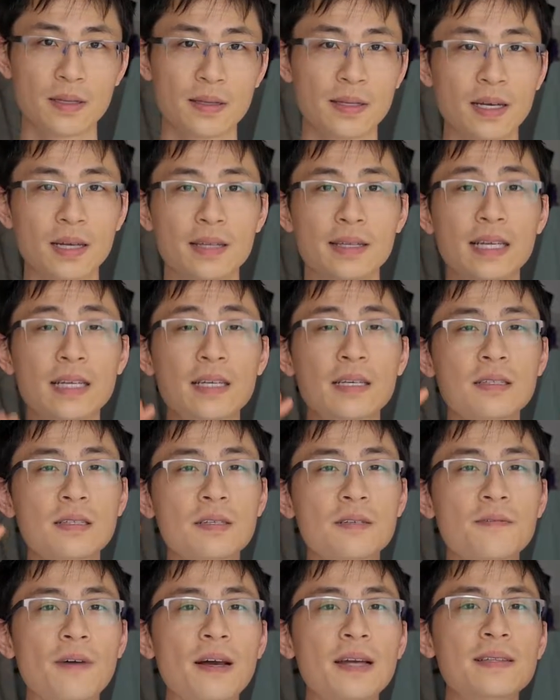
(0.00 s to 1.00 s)
The
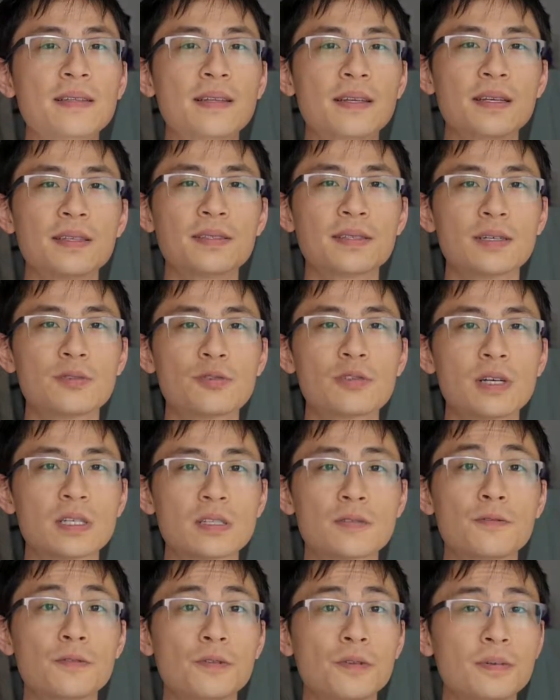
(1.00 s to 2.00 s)
negative ideas are
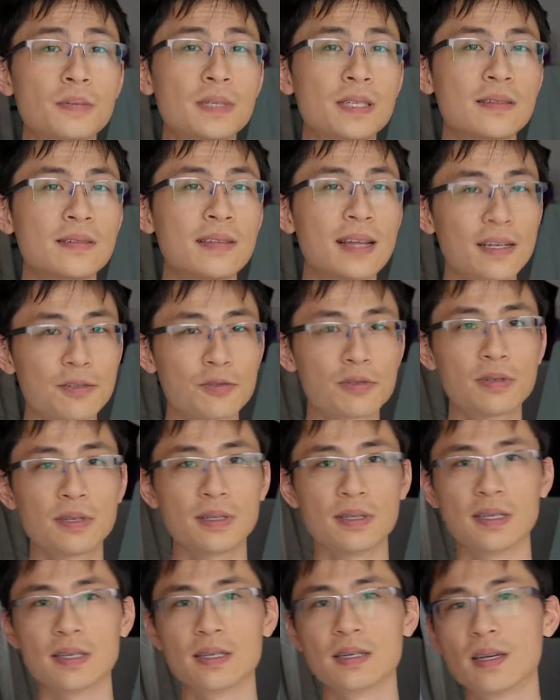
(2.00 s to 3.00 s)
transformed
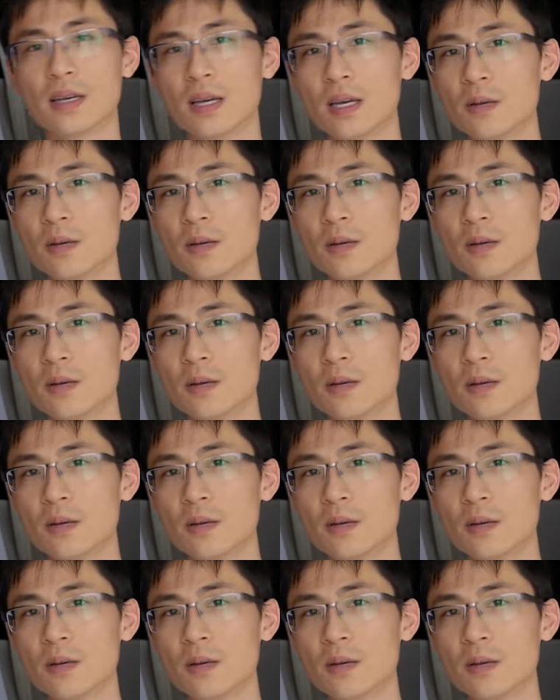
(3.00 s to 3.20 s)
naturally